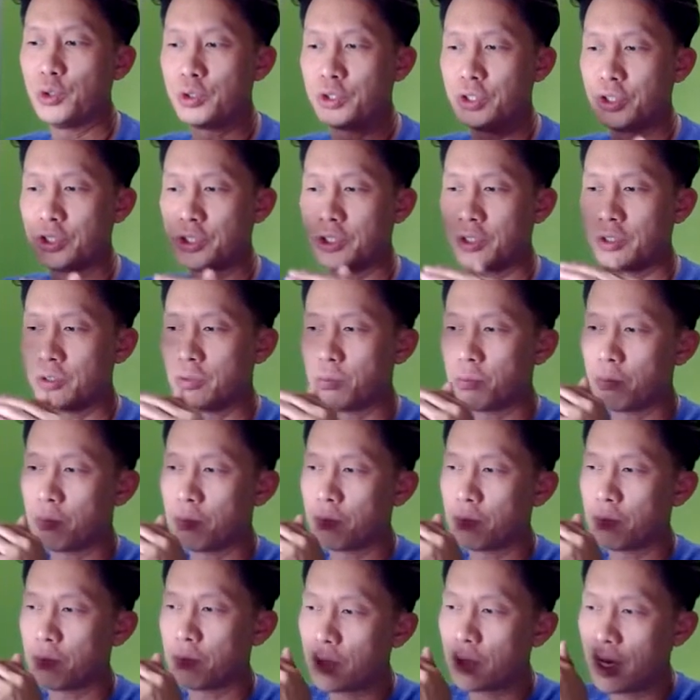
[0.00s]
could
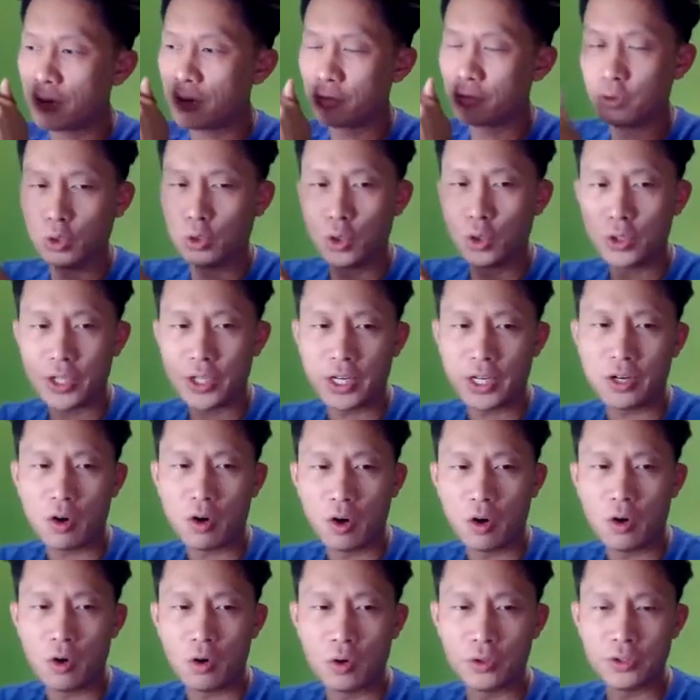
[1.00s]
kind of look at
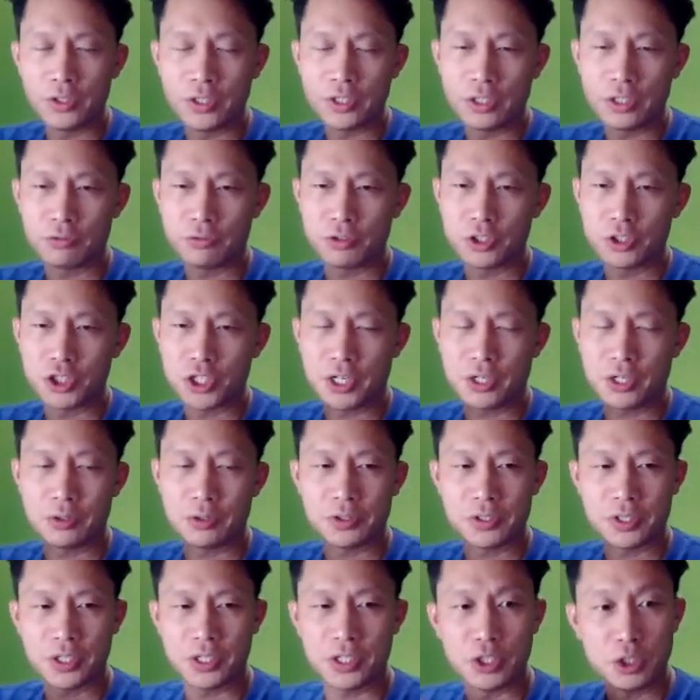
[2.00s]
all the different
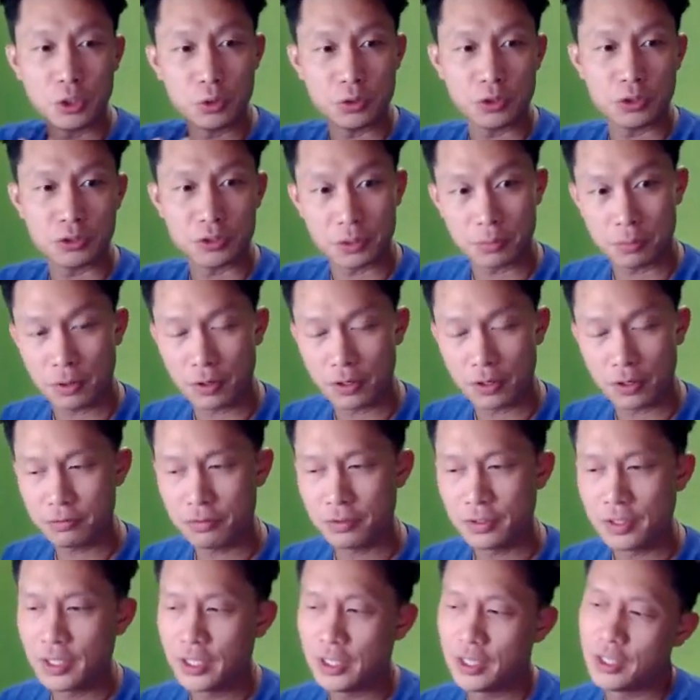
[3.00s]
channels that a user is a part of.
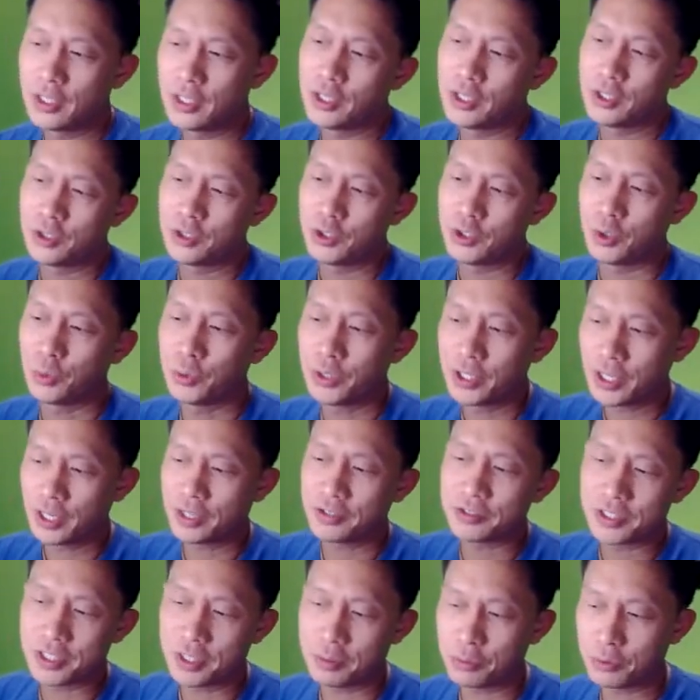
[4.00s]
So we kind
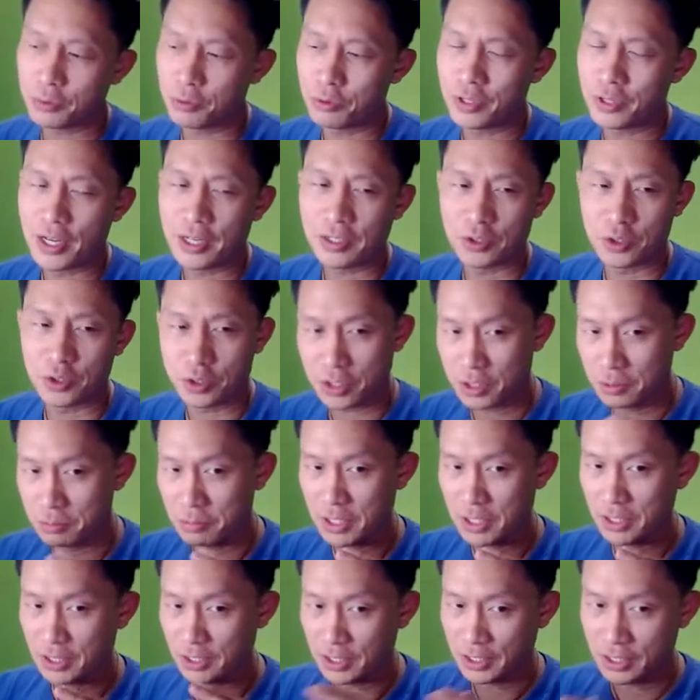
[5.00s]
of skipped through that and just
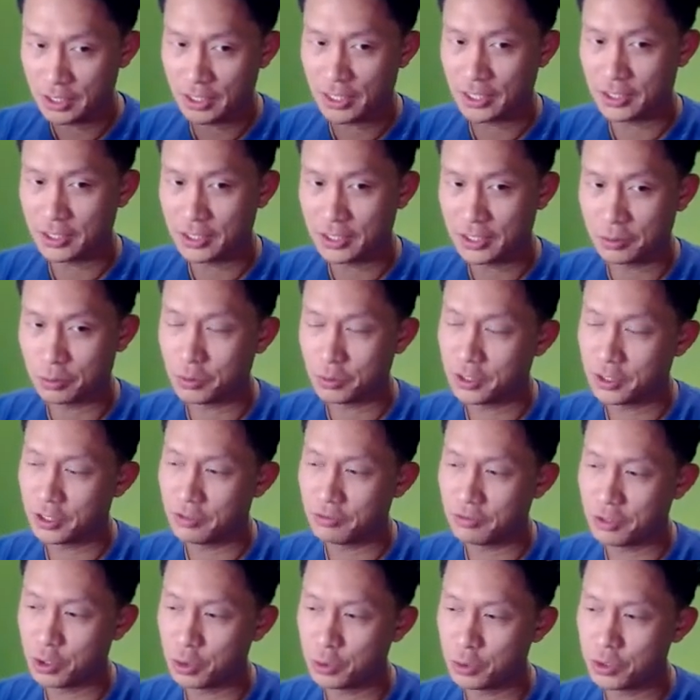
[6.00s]
immediately connected with a
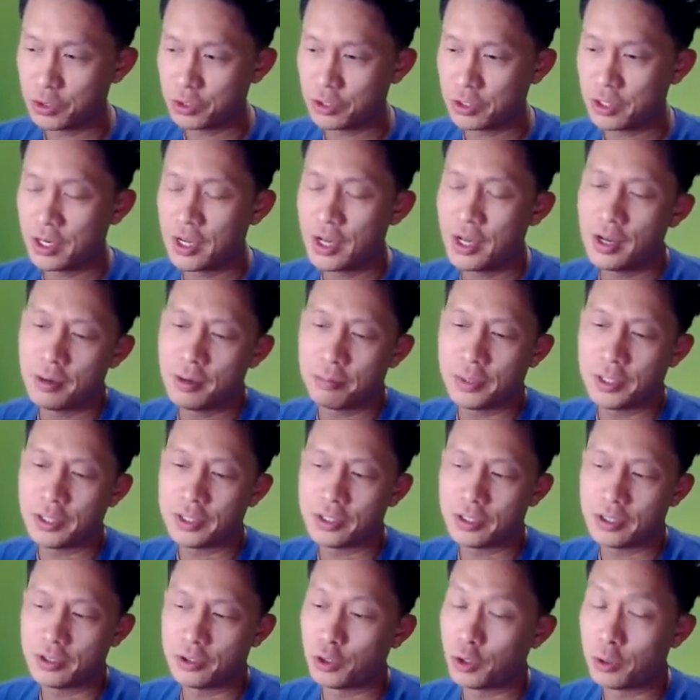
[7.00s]
given user. But
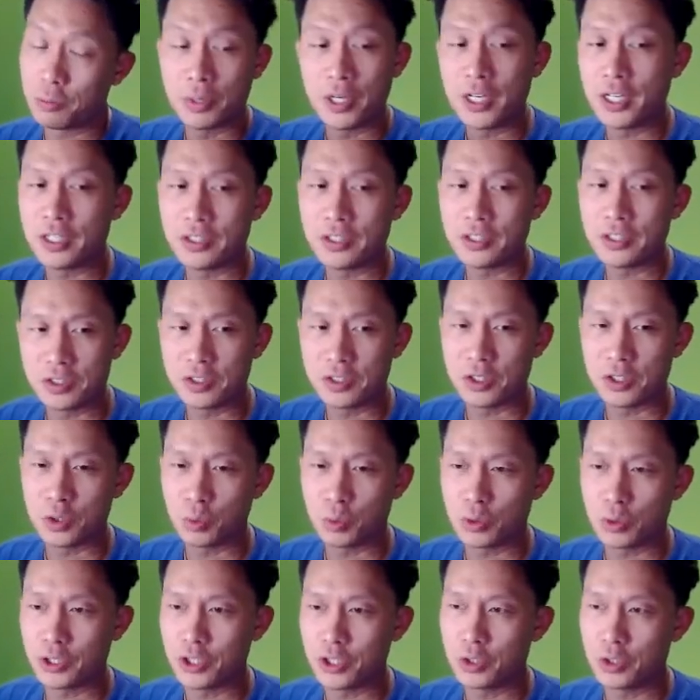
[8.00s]
there are many instances
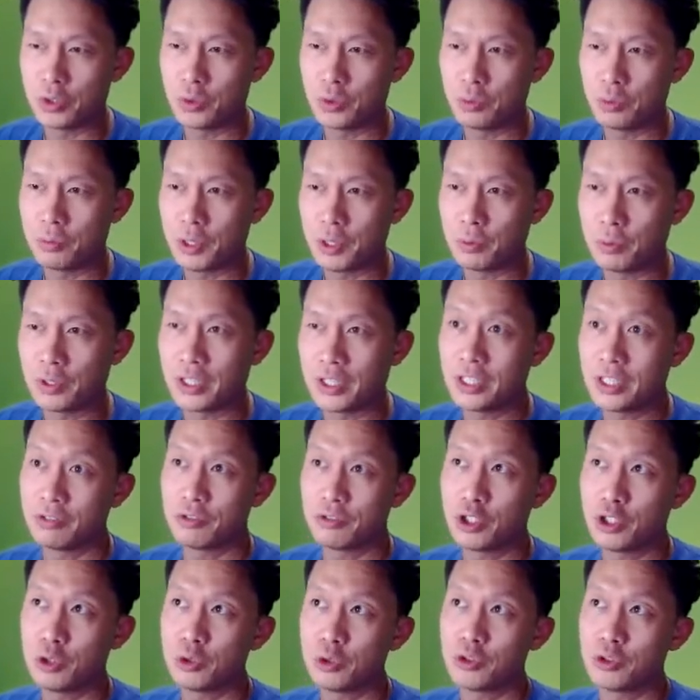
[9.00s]
where you may want to give
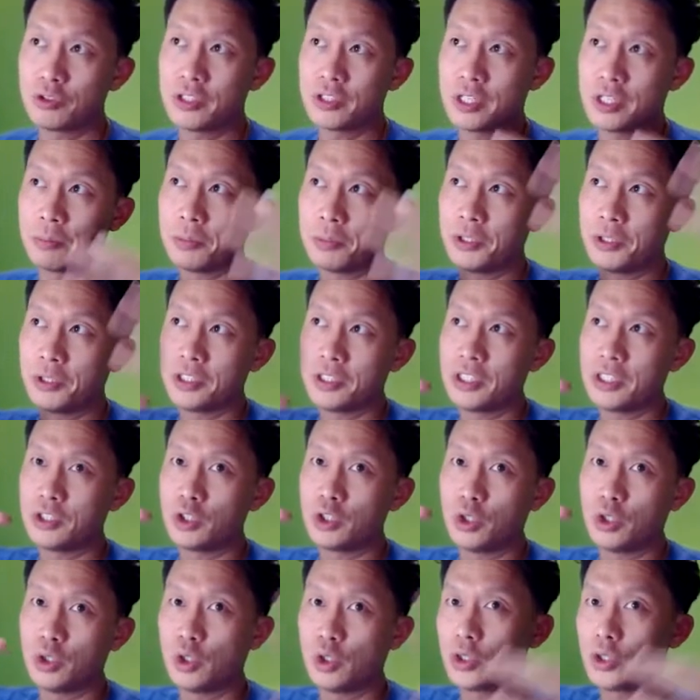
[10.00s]
the user the ability to
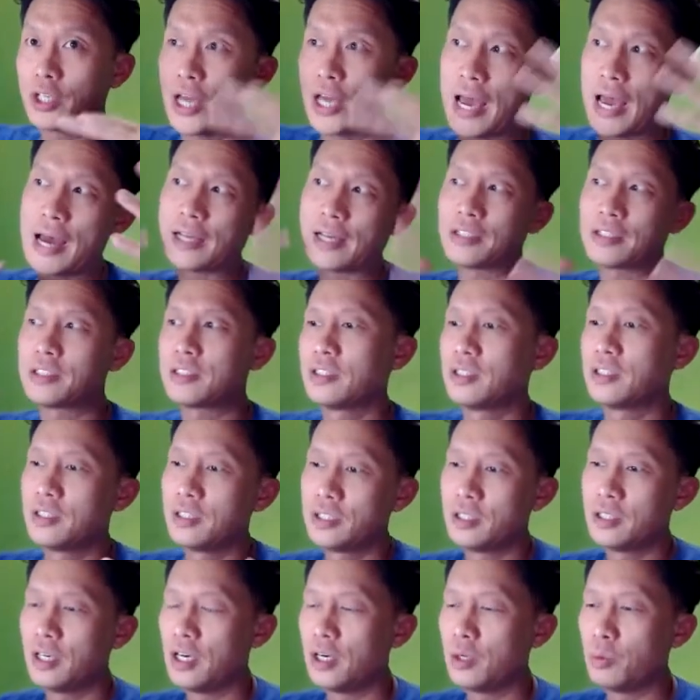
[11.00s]
look at
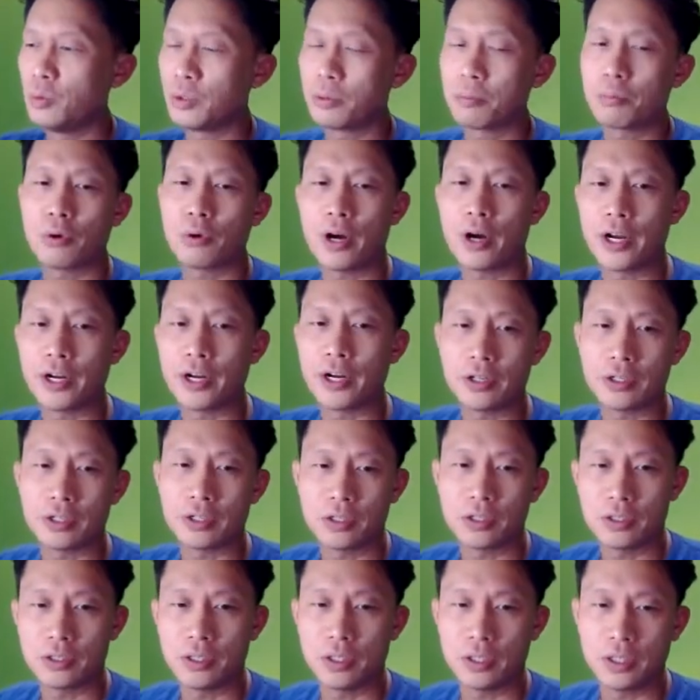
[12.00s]
what prior
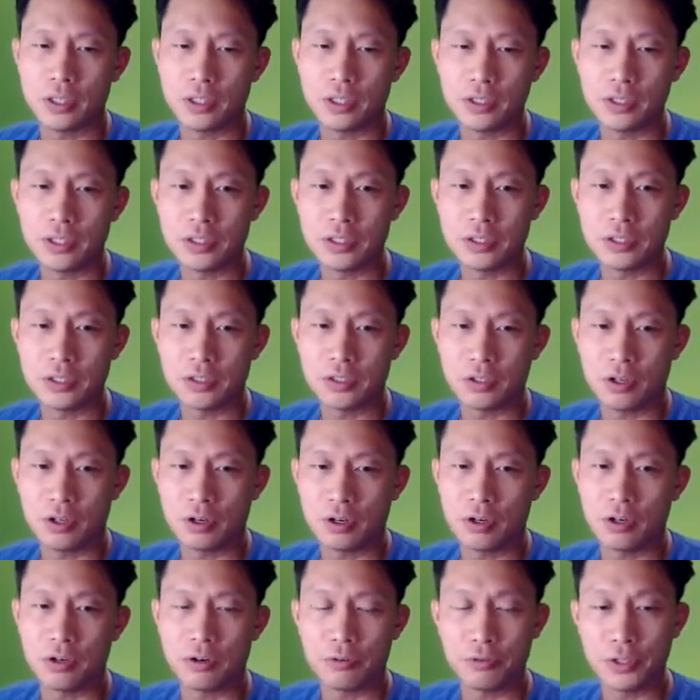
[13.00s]
lists
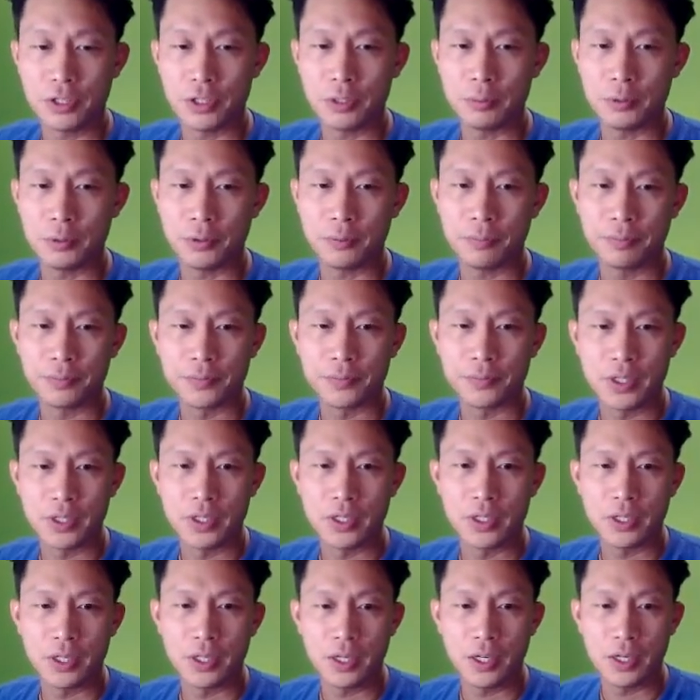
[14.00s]
are available.
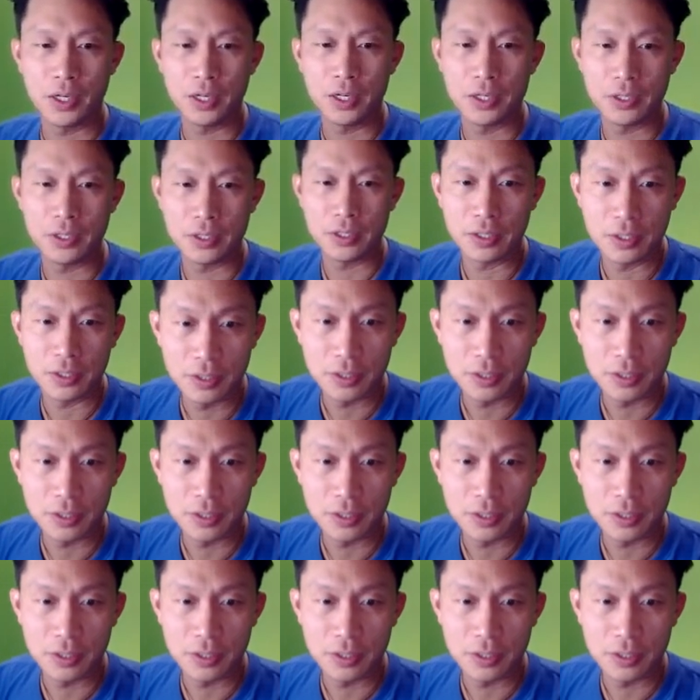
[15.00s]
And